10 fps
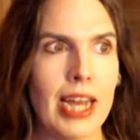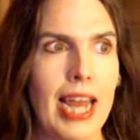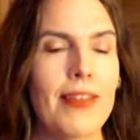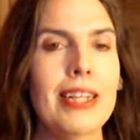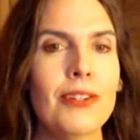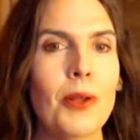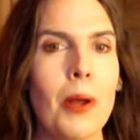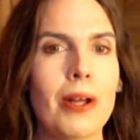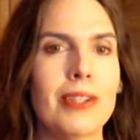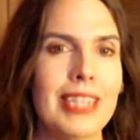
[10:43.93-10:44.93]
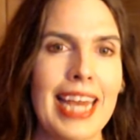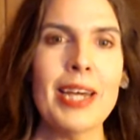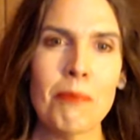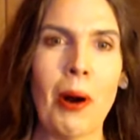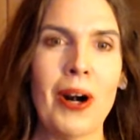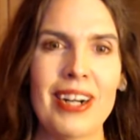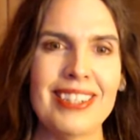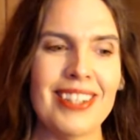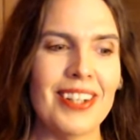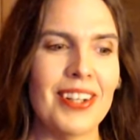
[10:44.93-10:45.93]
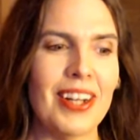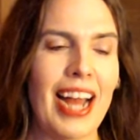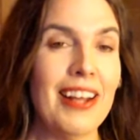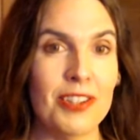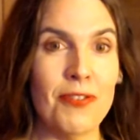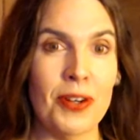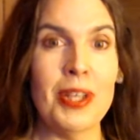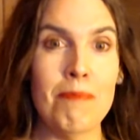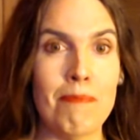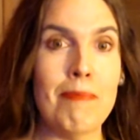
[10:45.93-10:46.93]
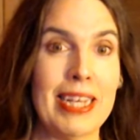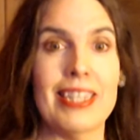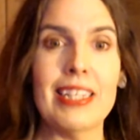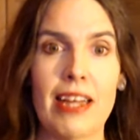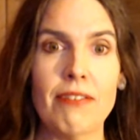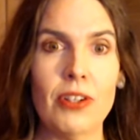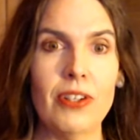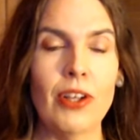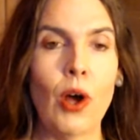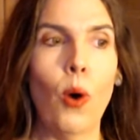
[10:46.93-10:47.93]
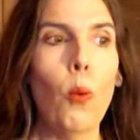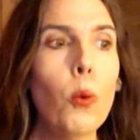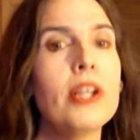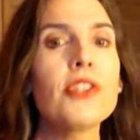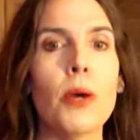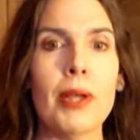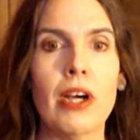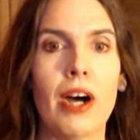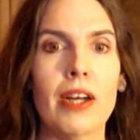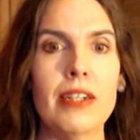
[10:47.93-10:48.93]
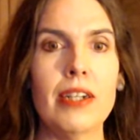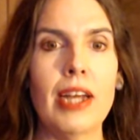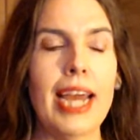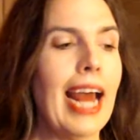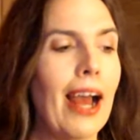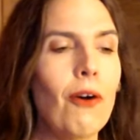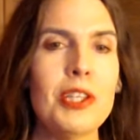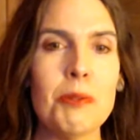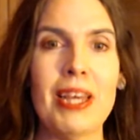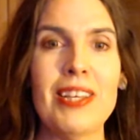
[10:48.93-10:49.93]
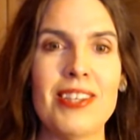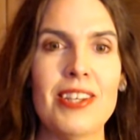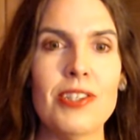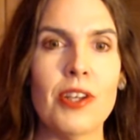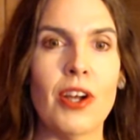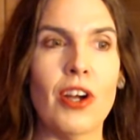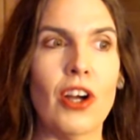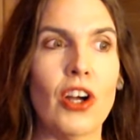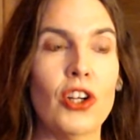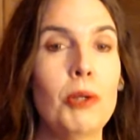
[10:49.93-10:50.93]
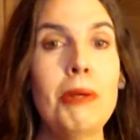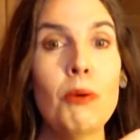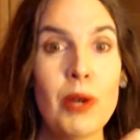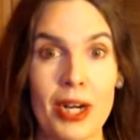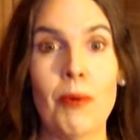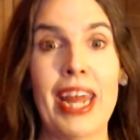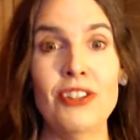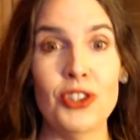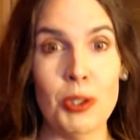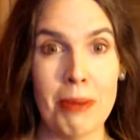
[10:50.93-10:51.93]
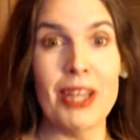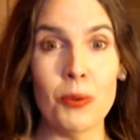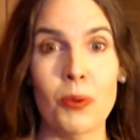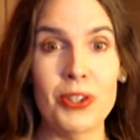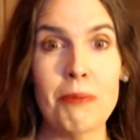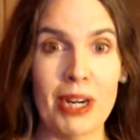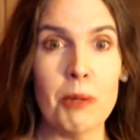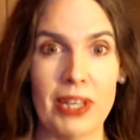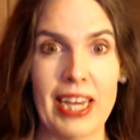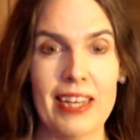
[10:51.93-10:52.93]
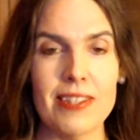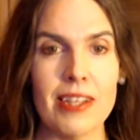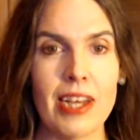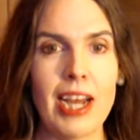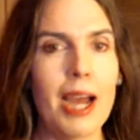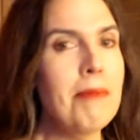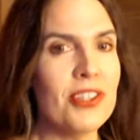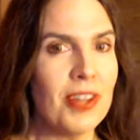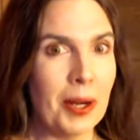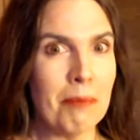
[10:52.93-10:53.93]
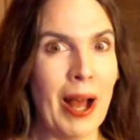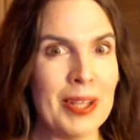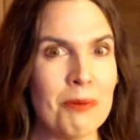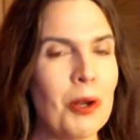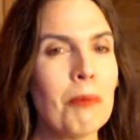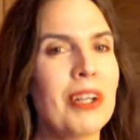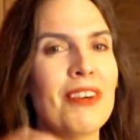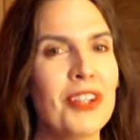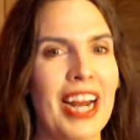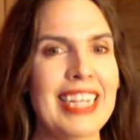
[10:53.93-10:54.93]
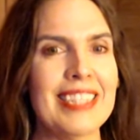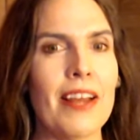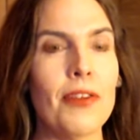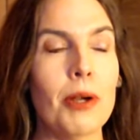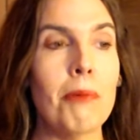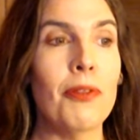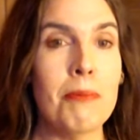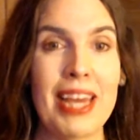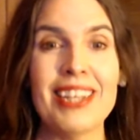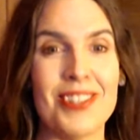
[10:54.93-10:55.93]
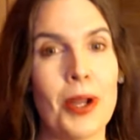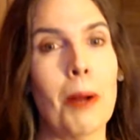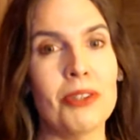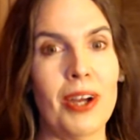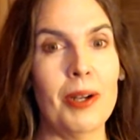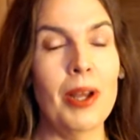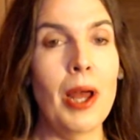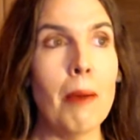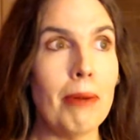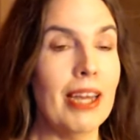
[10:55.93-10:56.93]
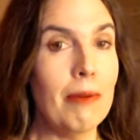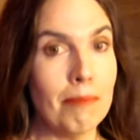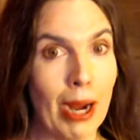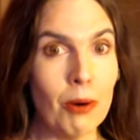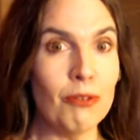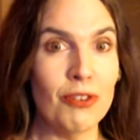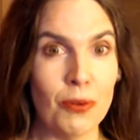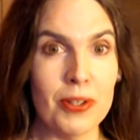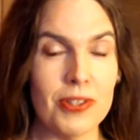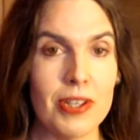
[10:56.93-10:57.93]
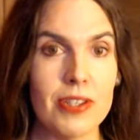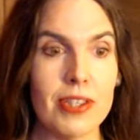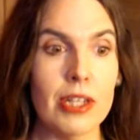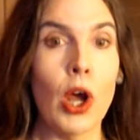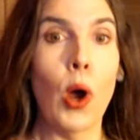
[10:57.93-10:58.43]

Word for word: and then take apart at its very basic level what is going on and how all these pieces could be rearranged to make the world a better place. I mean, it's not impossible. There are plenty of good ideas out there, but they're being stomped on by powerful forces that